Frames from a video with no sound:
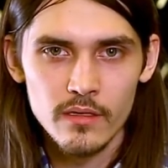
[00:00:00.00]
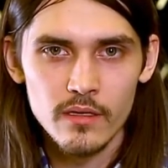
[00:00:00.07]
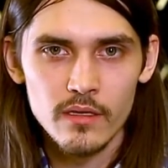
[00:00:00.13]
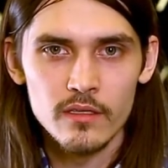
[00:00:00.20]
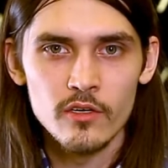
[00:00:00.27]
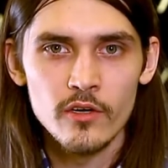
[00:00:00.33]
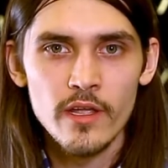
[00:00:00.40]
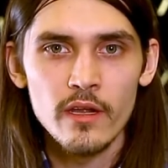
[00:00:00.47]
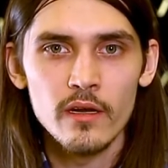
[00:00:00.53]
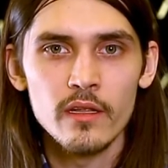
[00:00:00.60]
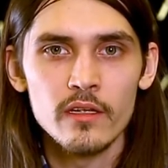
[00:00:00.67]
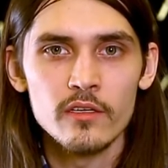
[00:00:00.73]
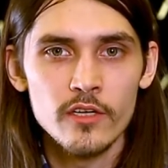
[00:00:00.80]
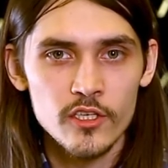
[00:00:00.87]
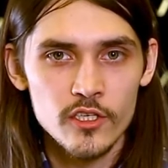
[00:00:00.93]
It
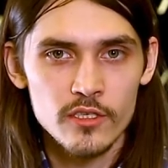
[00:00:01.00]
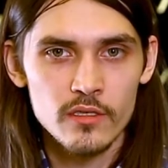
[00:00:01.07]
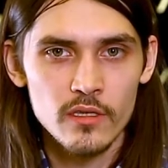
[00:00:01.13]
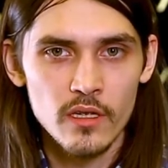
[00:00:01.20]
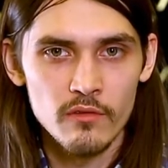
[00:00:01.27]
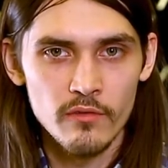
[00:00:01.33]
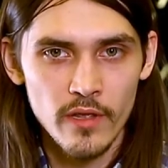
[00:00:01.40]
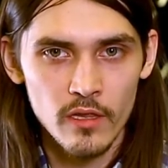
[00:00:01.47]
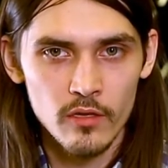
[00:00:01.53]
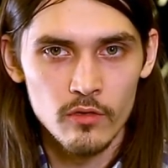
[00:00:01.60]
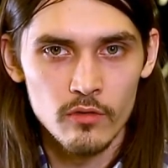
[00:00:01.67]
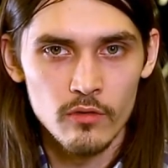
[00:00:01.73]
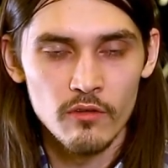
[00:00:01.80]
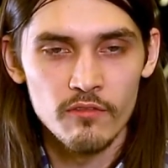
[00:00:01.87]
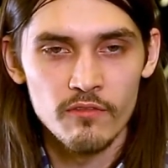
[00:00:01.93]
rarely reaches a
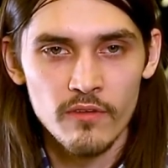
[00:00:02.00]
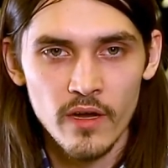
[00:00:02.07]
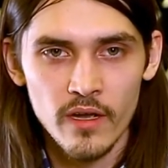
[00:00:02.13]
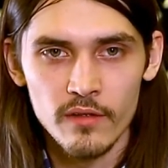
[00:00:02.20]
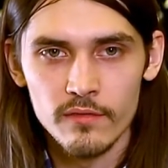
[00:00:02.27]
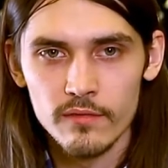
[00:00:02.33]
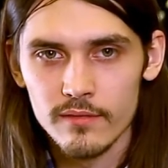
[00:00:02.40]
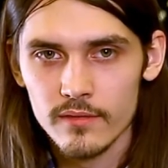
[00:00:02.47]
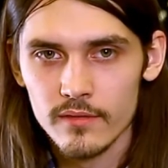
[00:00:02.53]
value of 5.